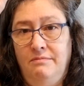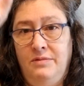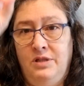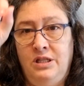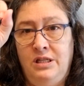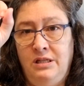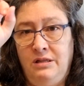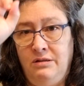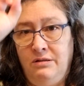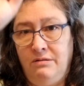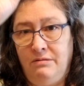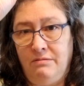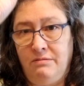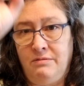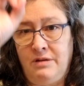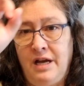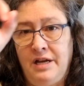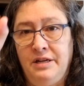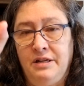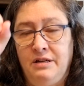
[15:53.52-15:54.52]
to
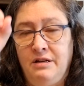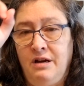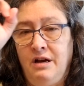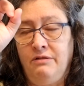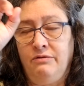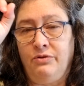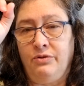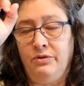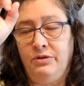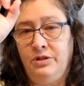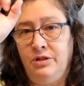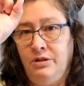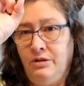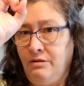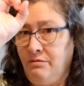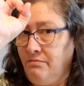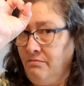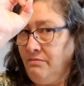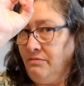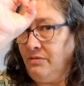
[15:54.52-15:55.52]
kind of cover,
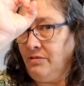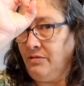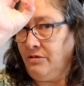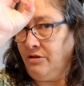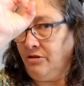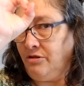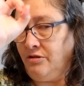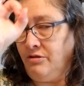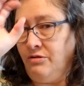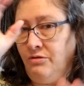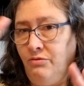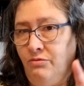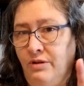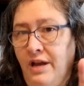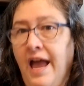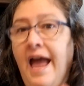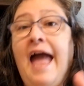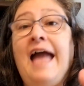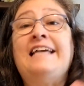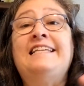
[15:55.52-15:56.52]
to
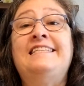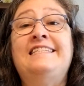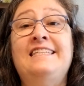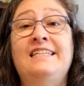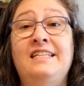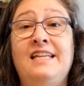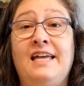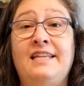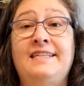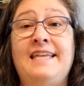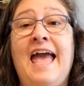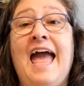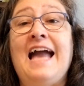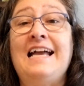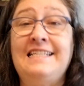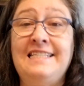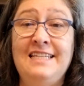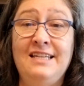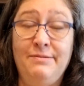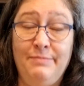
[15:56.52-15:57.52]
accent, not
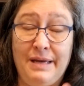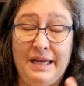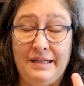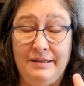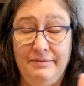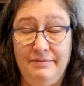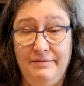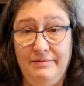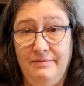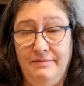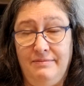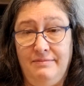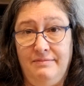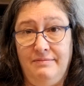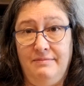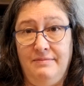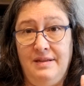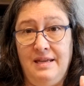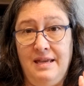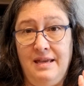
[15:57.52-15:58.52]
accent, but
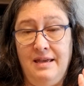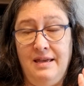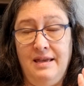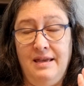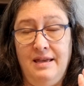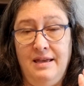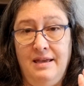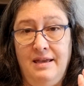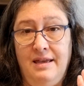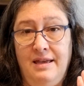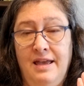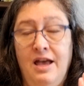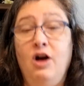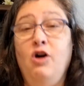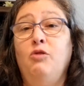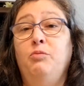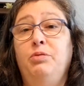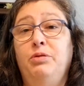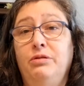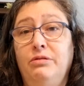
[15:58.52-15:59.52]

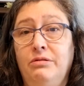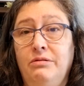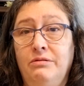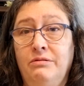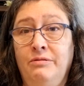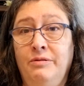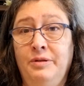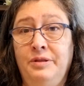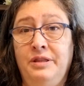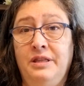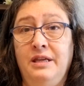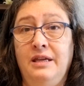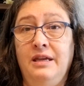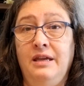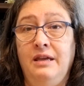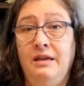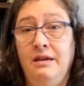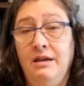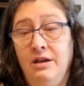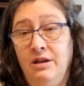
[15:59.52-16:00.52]
help with
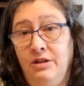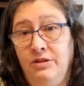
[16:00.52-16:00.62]
the